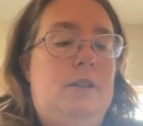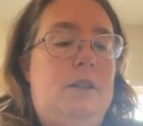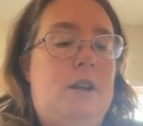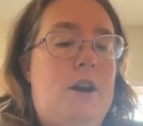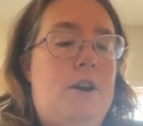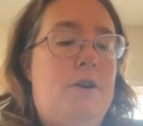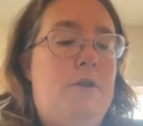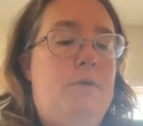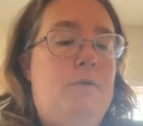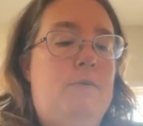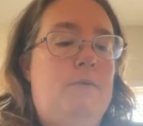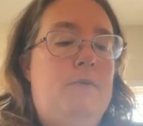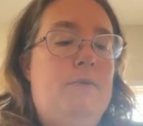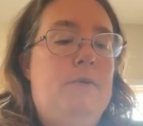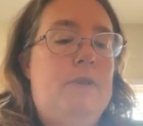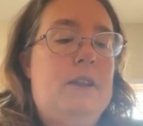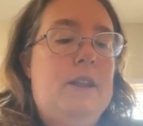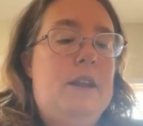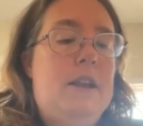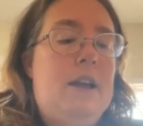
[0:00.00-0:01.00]
So
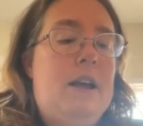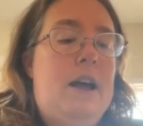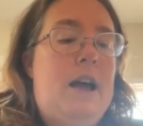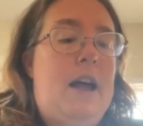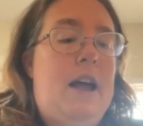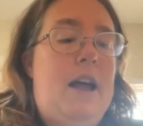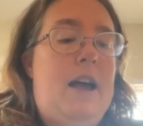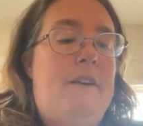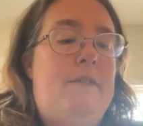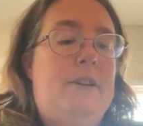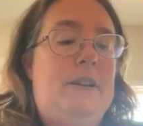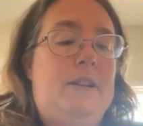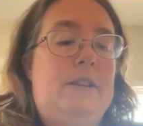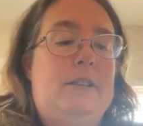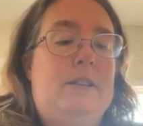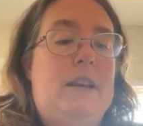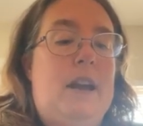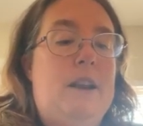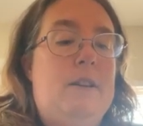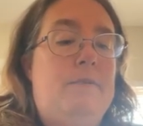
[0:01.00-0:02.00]
I haven't
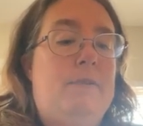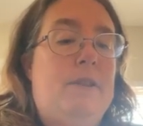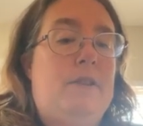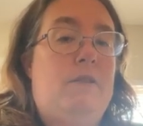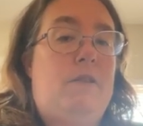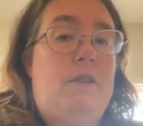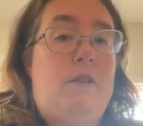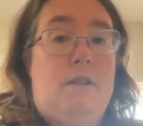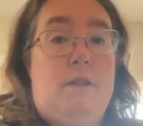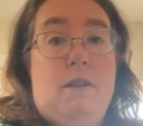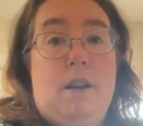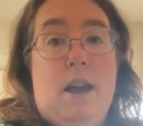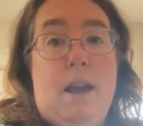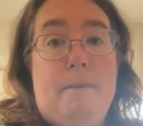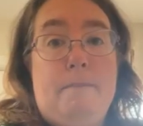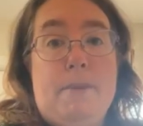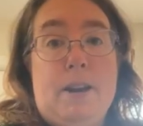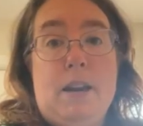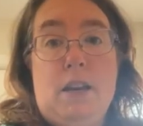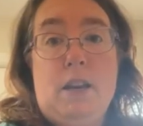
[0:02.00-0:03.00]
decided whether
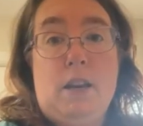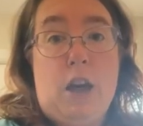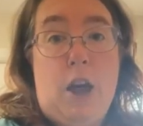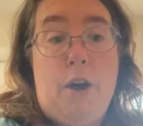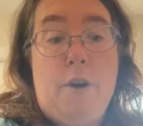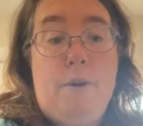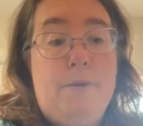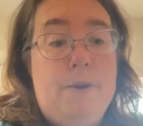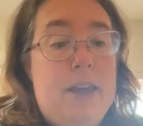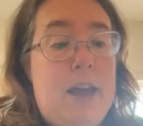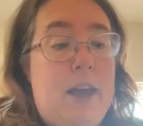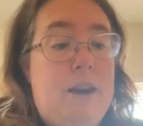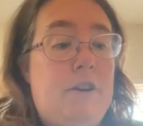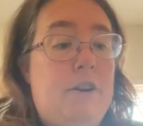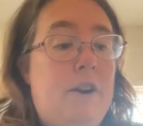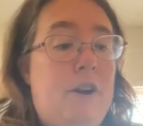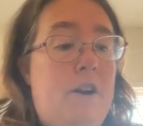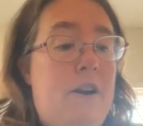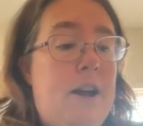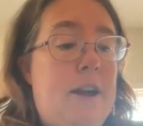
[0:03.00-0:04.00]
I'm going to go yet
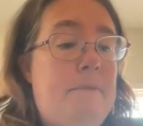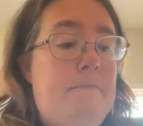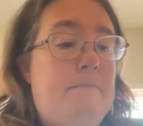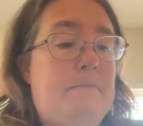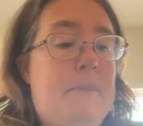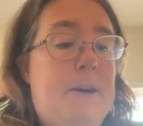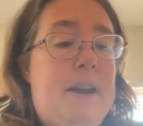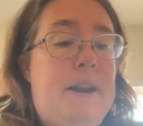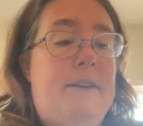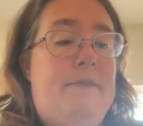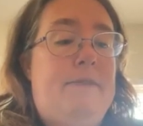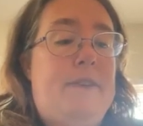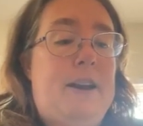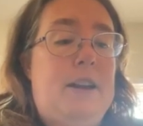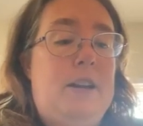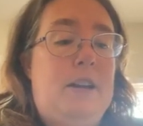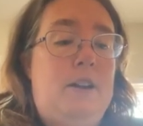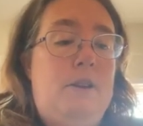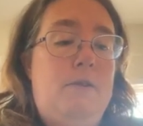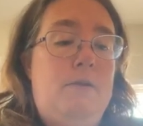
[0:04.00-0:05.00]
or not, but if
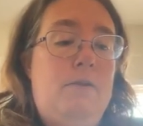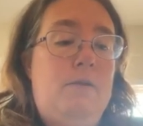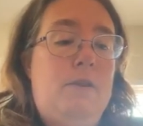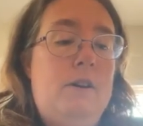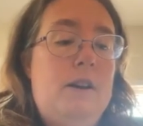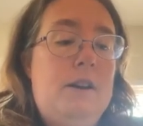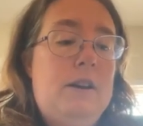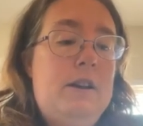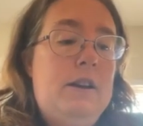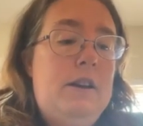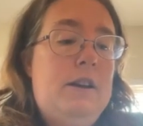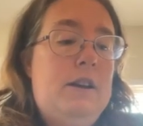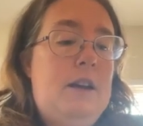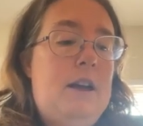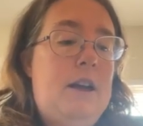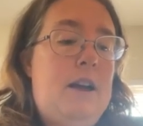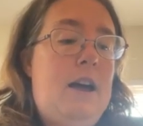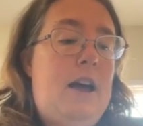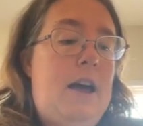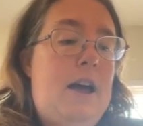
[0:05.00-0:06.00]
I do,
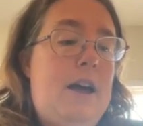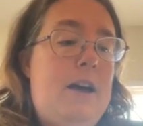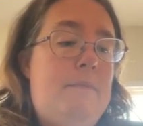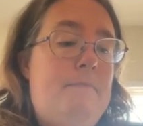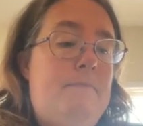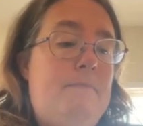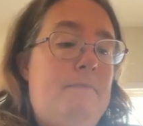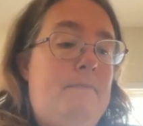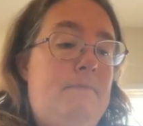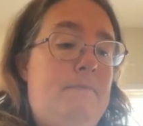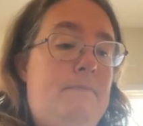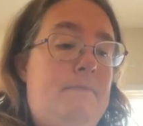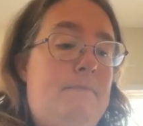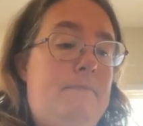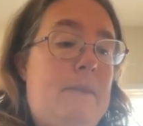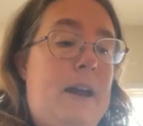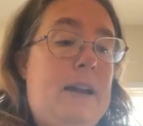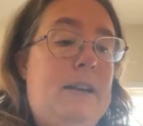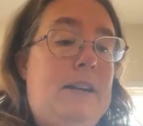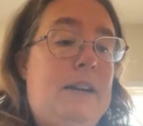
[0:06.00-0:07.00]

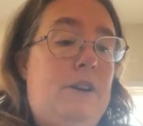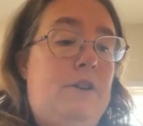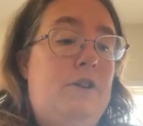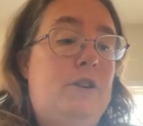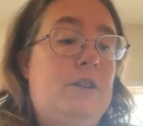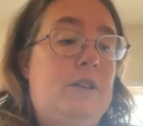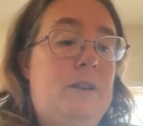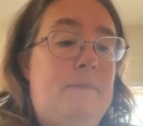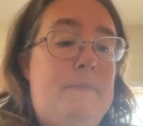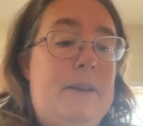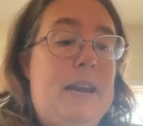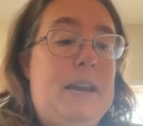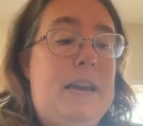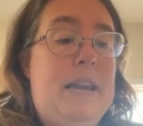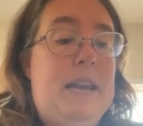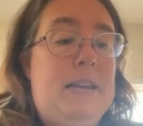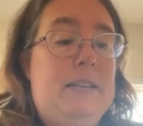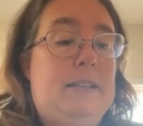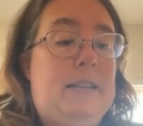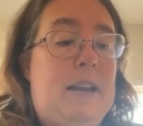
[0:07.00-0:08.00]
my dinner is going to be an
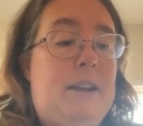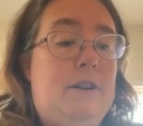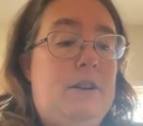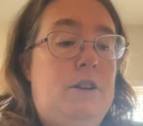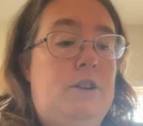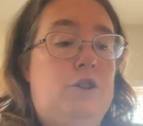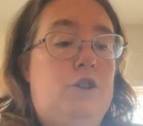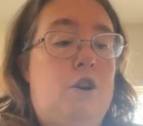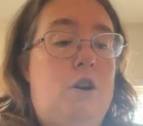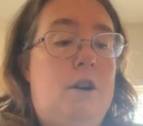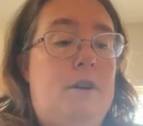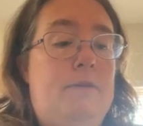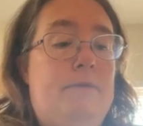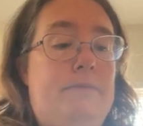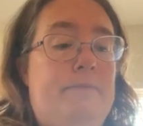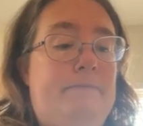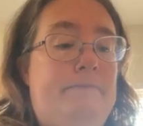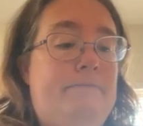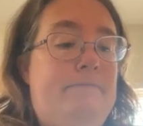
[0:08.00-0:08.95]
e-salad in a jar,